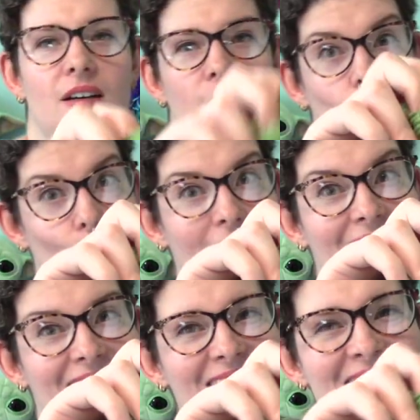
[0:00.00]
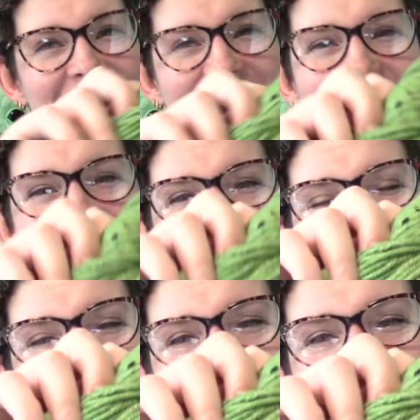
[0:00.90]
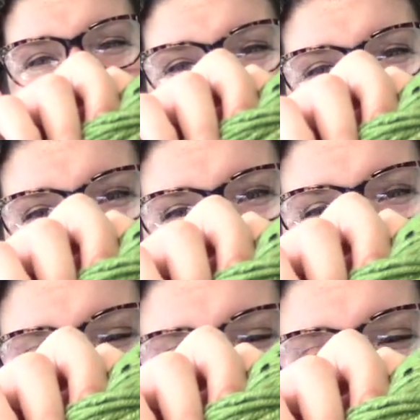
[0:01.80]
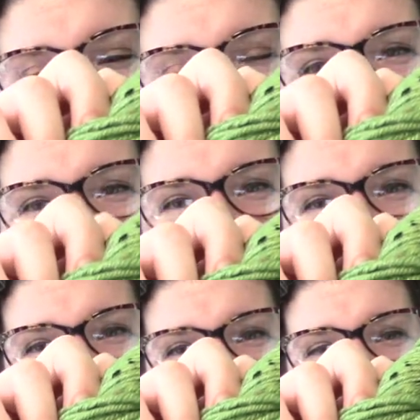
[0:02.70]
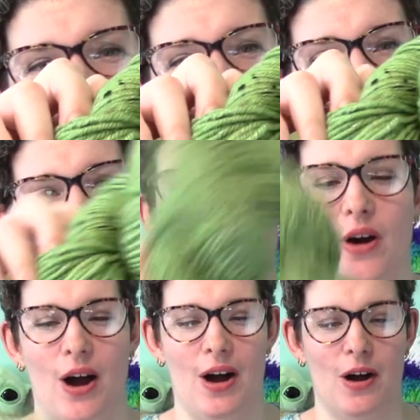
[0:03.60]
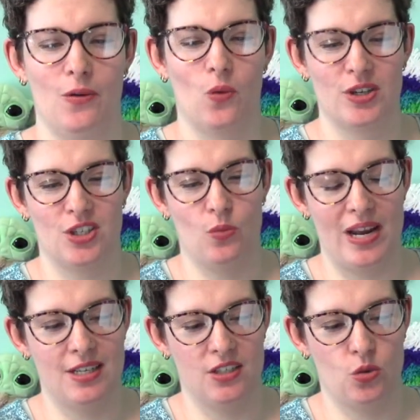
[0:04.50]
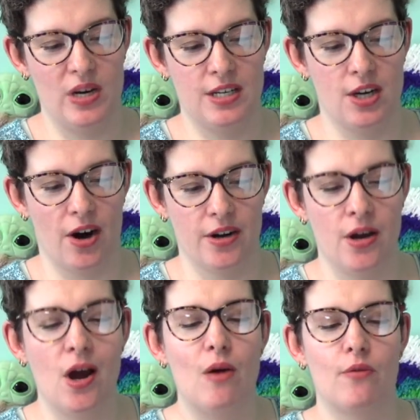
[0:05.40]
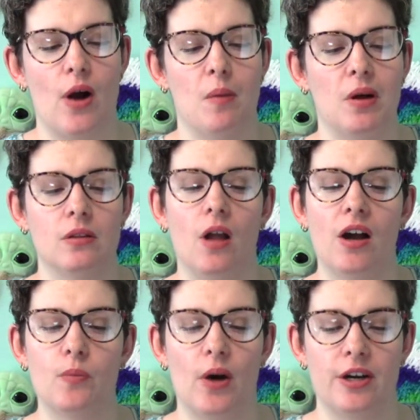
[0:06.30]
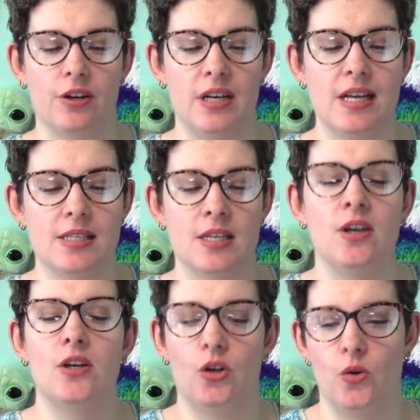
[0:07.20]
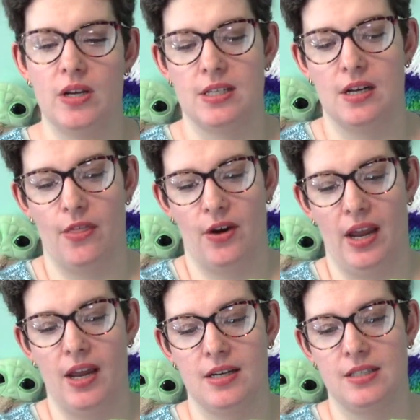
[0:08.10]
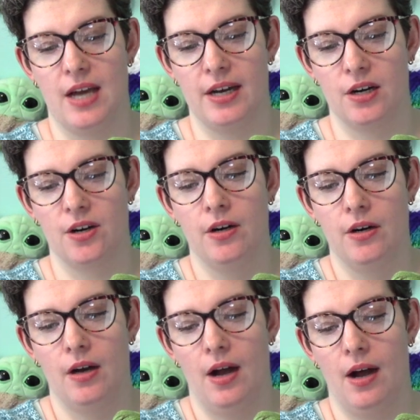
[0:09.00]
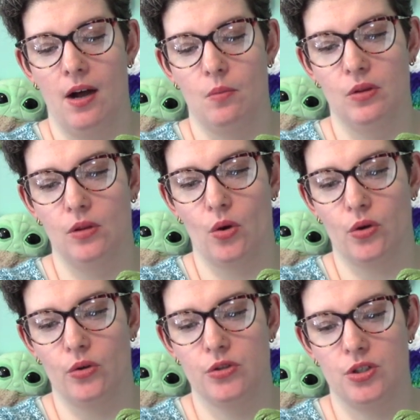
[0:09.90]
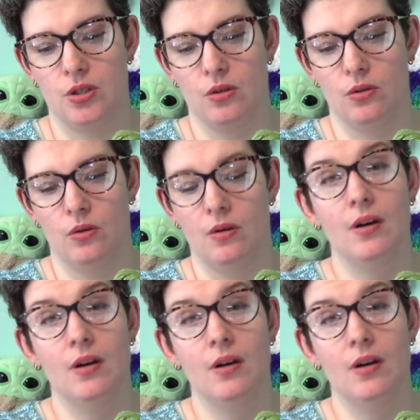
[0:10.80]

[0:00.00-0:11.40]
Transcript: green skein of worsted weight tweed yarn from Lockbriar Knits, who is another hand dyer local to